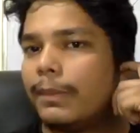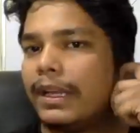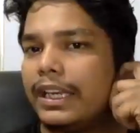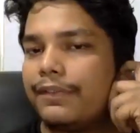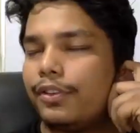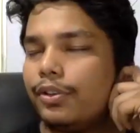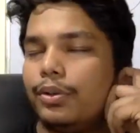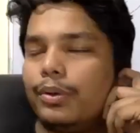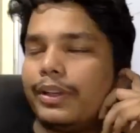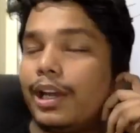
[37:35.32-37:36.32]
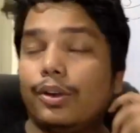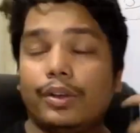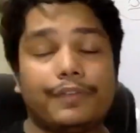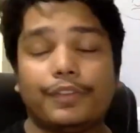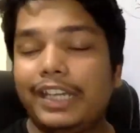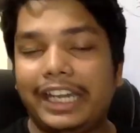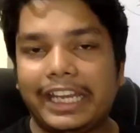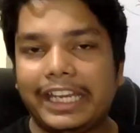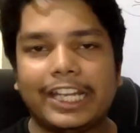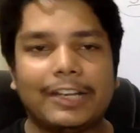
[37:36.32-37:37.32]
Aman. If you need
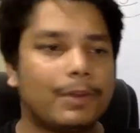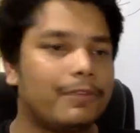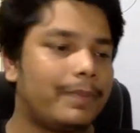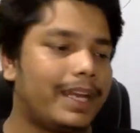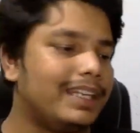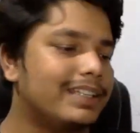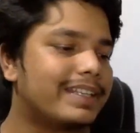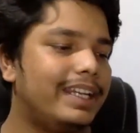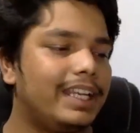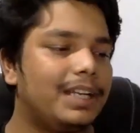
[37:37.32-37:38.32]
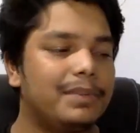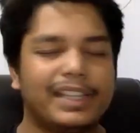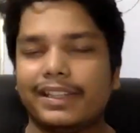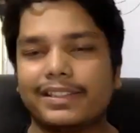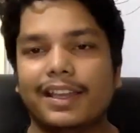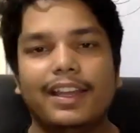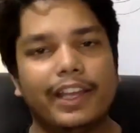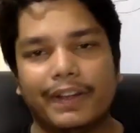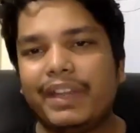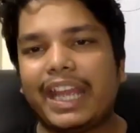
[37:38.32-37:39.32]
any help of mine in scaling up the things,
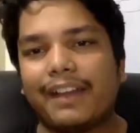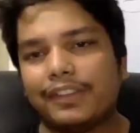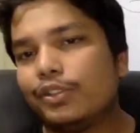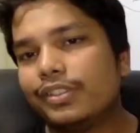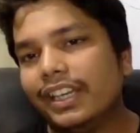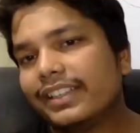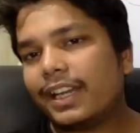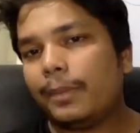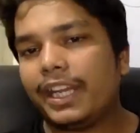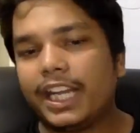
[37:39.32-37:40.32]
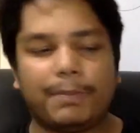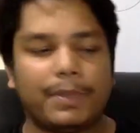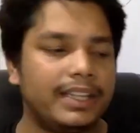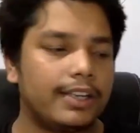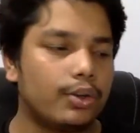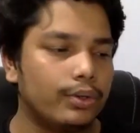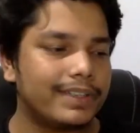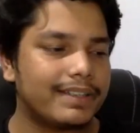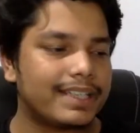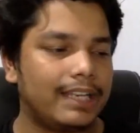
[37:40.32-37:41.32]
we have those things coming up in the course
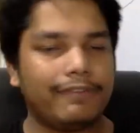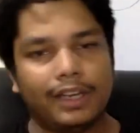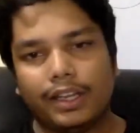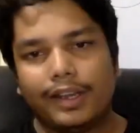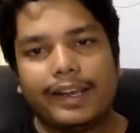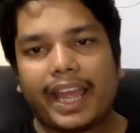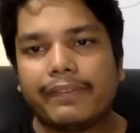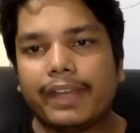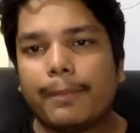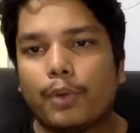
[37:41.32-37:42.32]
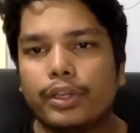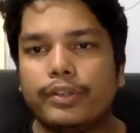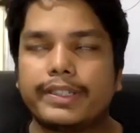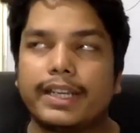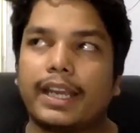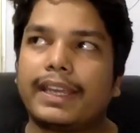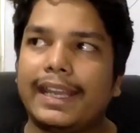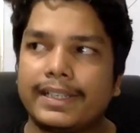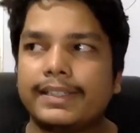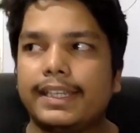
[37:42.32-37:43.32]
itself. Like we have modules like
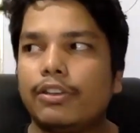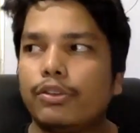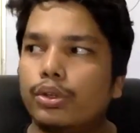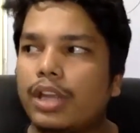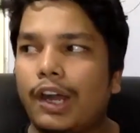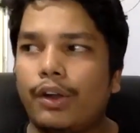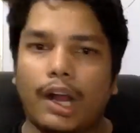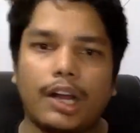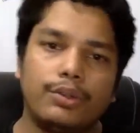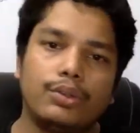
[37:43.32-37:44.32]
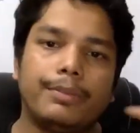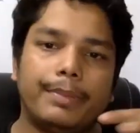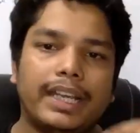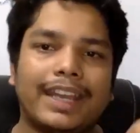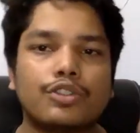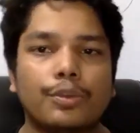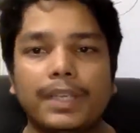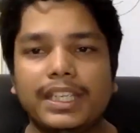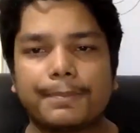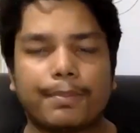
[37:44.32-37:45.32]
agency growth, how you would build
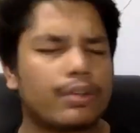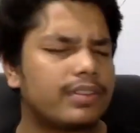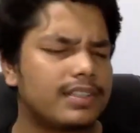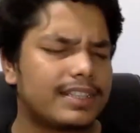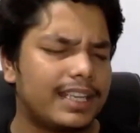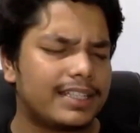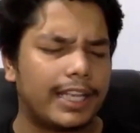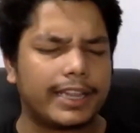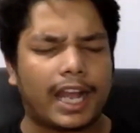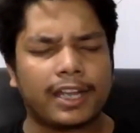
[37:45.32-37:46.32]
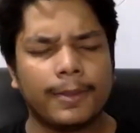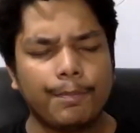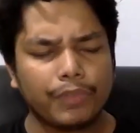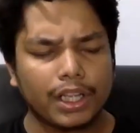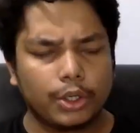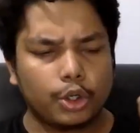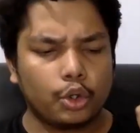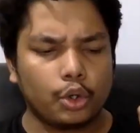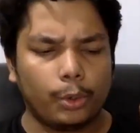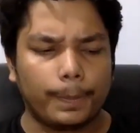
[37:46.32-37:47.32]
SOPs, process things like that
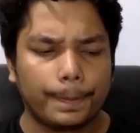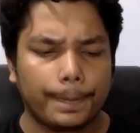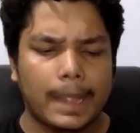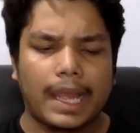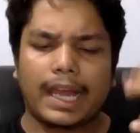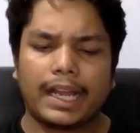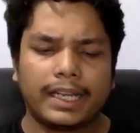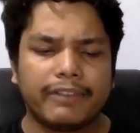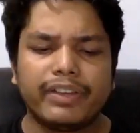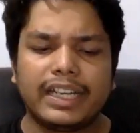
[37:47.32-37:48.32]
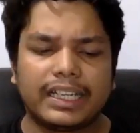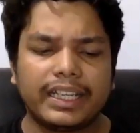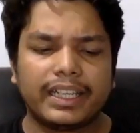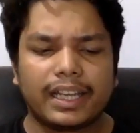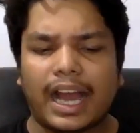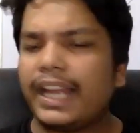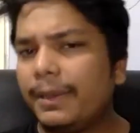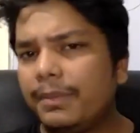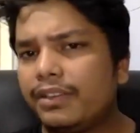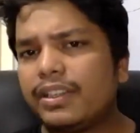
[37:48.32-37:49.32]
to grow. And definitely, I
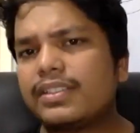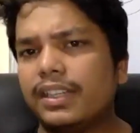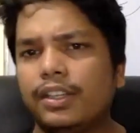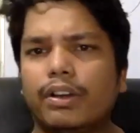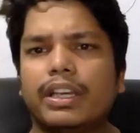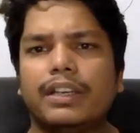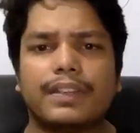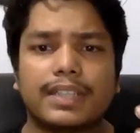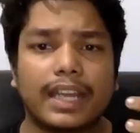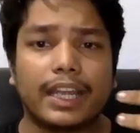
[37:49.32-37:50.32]
am investing. You are investing.